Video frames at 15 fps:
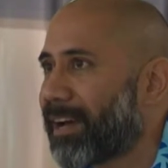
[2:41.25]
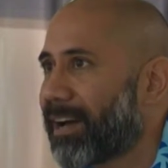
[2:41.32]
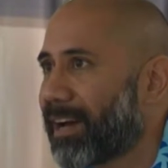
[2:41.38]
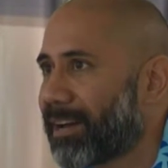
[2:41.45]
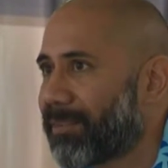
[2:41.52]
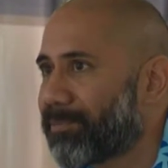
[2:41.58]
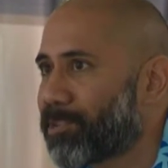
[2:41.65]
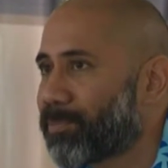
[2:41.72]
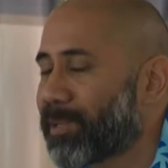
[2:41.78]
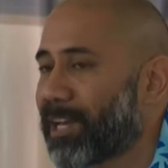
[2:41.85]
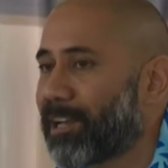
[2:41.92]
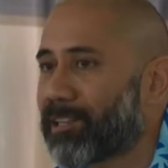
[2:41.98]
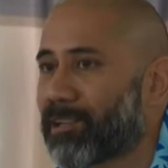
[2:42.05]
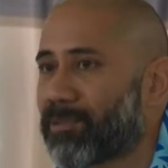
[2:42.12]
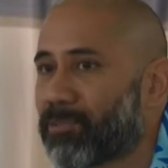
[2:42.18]
um, to be
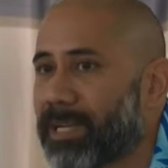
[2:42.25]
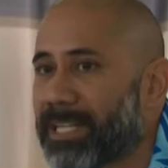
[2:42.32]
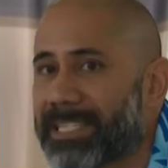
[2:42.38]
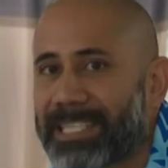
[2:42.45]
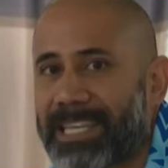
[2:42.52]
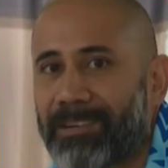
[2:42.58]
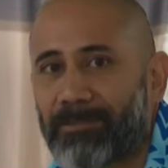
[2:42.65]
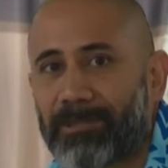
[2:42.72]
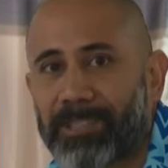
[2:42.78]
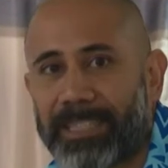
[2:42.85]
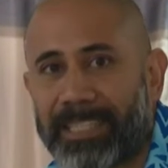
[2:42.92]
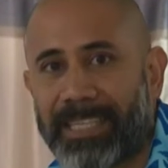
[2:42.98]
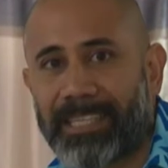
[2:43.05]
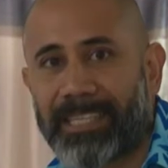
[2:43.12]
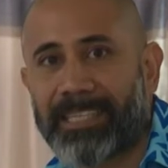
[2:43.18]
held on Wednesday, and we'll
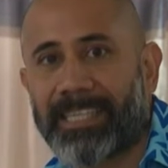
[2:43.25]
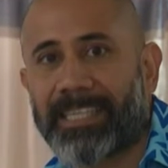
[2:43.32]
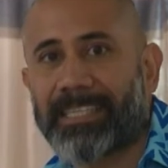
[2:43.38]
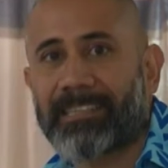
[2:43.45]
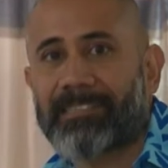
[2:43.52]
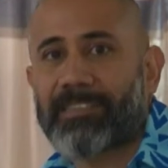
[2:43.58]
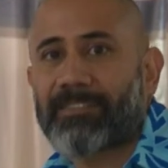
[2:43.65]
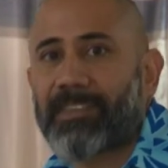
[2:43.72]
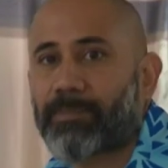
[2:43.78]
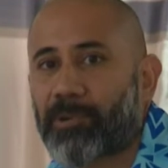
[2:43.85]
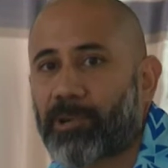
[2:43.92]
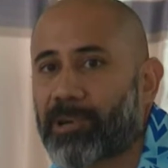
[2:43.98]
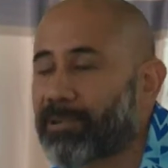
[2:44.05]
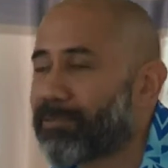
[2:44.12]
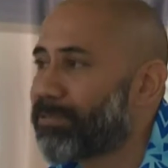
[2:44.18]
share the details of that
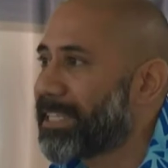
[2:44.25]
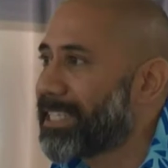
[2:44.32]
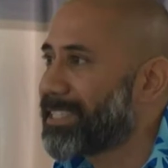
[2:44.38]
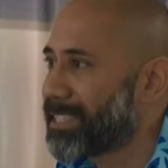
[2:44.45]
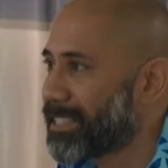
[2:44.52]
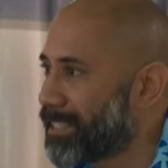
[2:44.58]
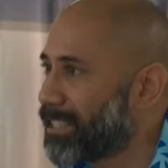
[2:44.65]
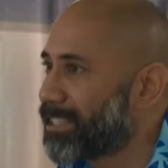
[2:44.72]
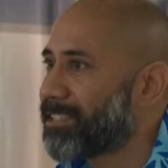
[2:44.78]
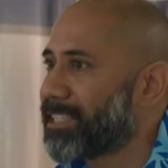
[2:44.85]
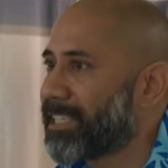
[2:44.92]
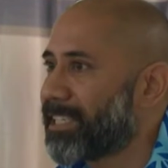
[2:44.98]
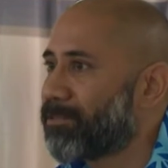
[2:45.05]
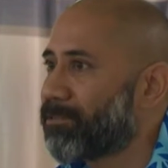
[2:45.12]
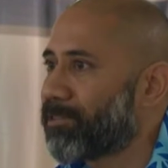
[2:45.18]
program with Lisa, and she could
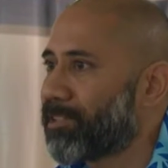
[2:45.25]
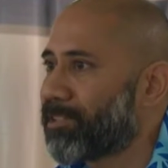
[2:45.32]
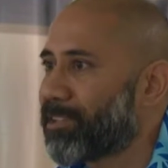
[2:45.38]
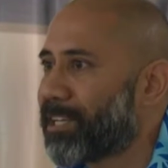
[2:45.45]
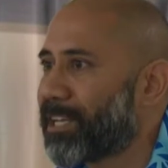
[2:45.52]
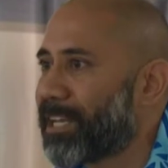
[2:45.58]
share it with you